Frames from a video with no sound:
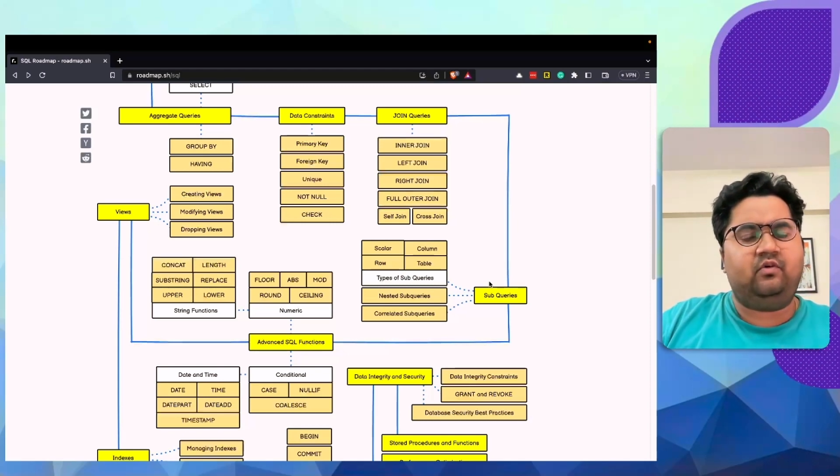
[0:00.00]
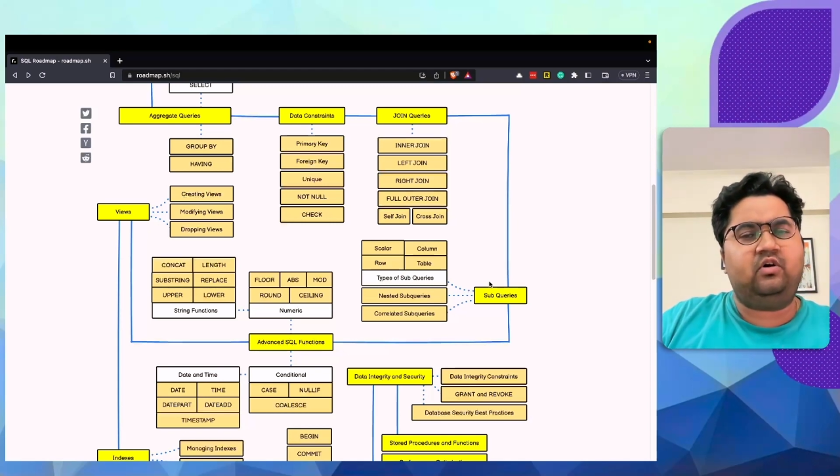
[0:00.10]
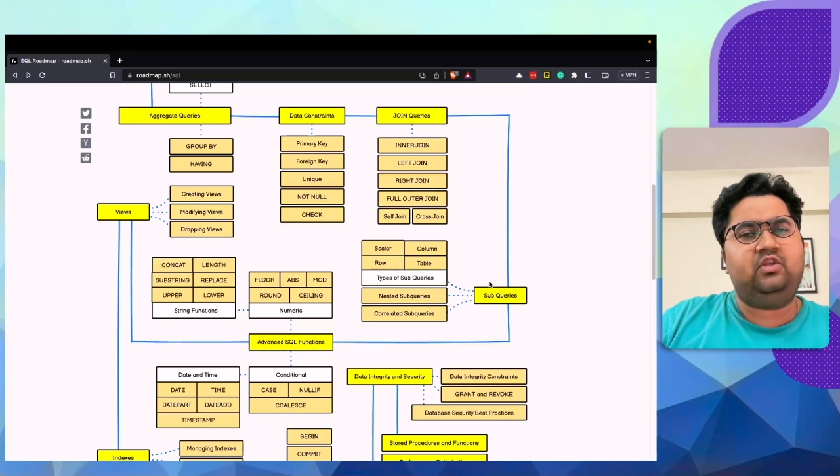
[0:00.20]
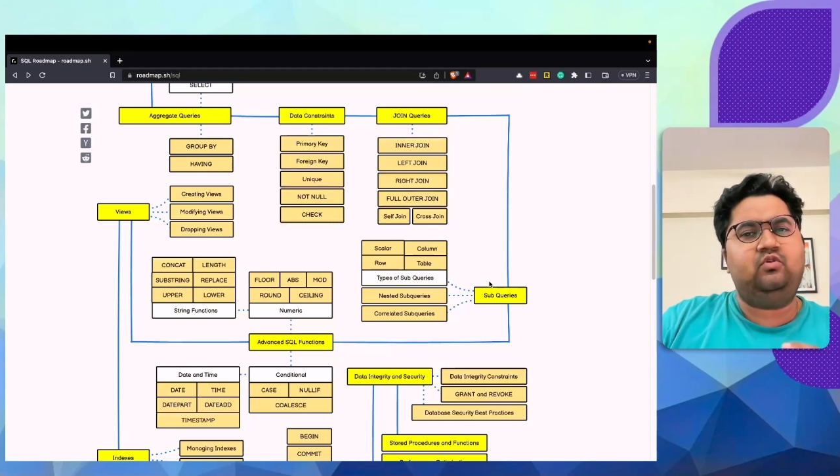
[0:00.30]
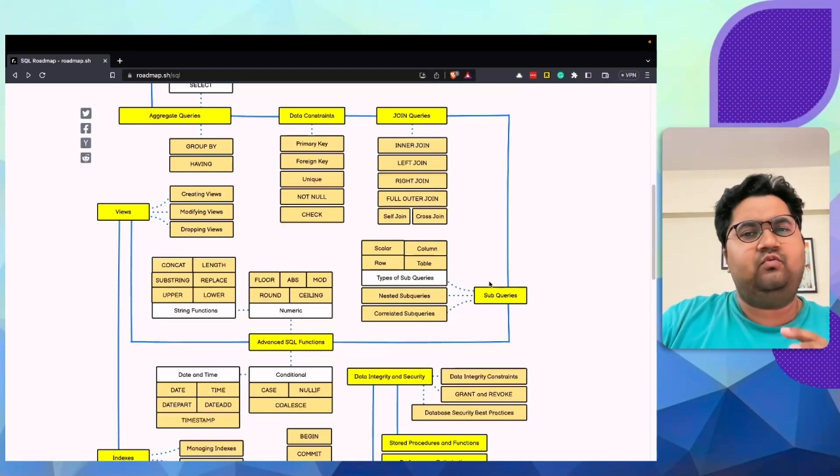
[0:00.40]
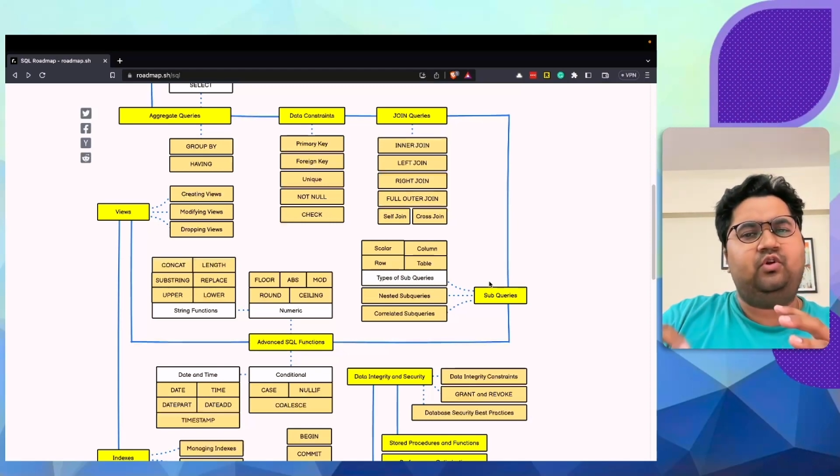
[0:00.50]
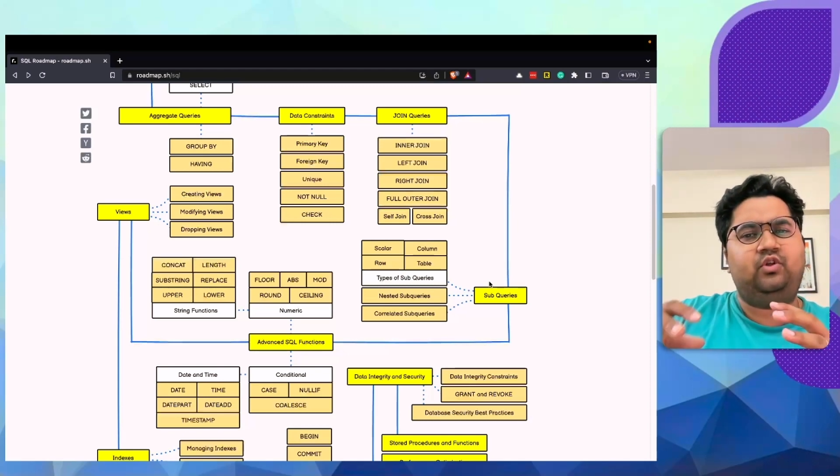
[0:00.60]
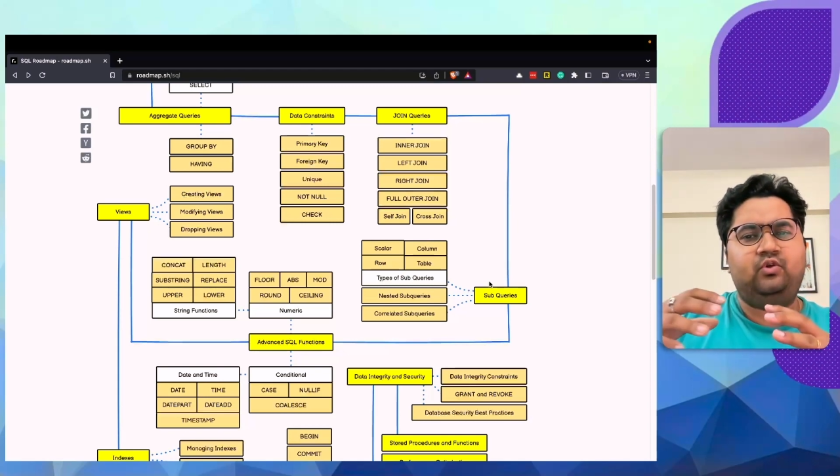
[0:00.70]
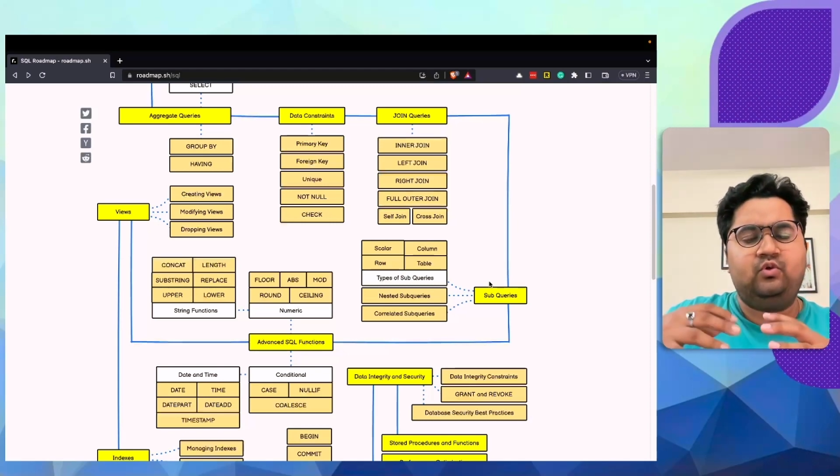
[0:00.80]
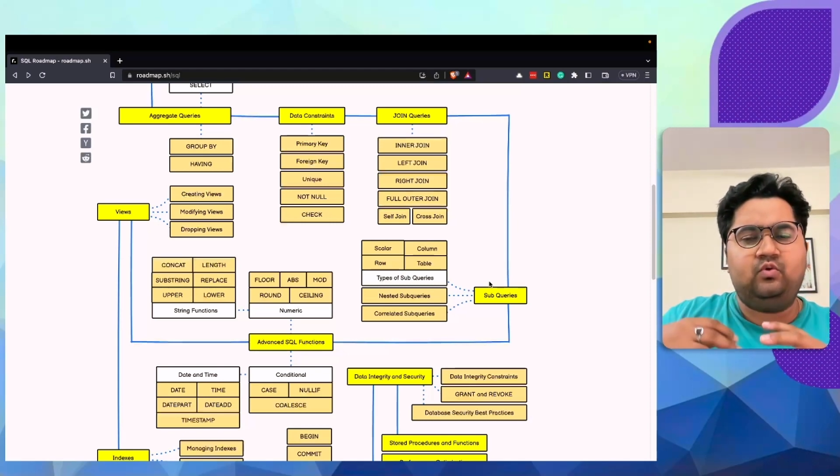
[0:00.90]
or you want
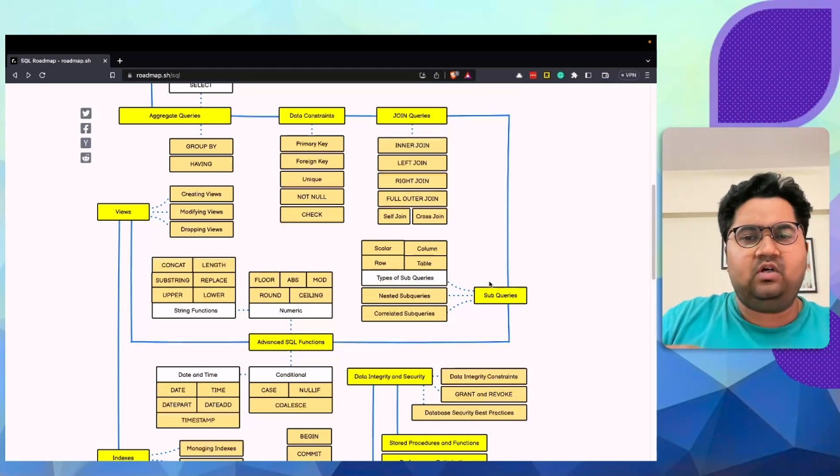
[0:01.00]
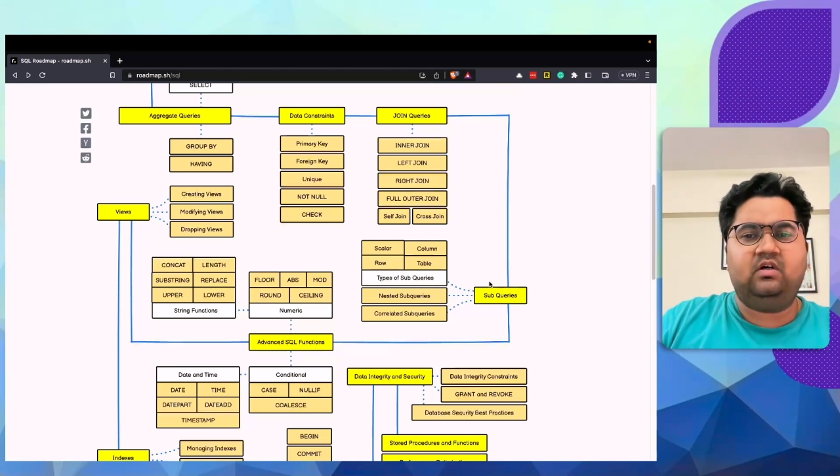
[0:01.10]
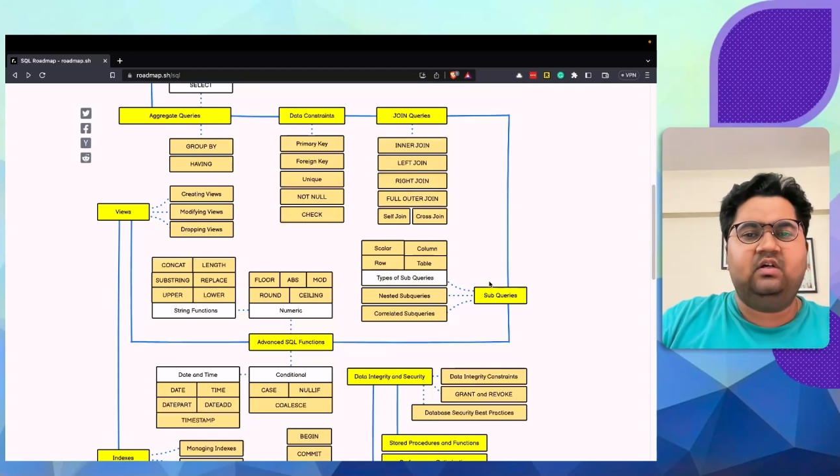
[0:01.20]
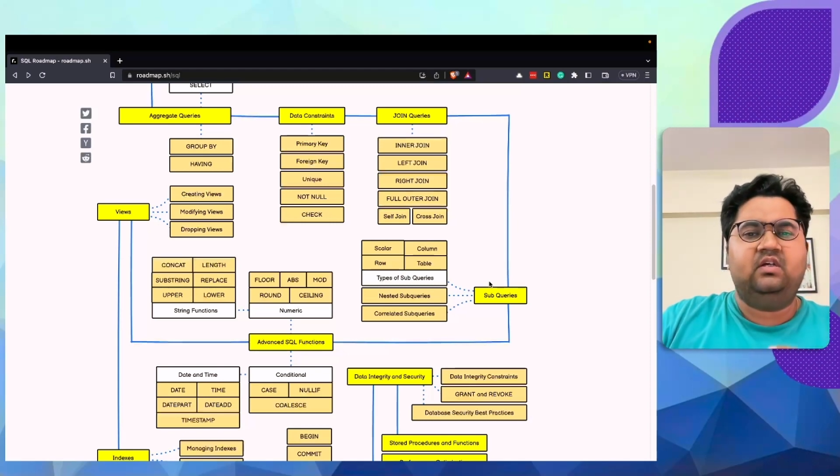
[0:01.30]
to do a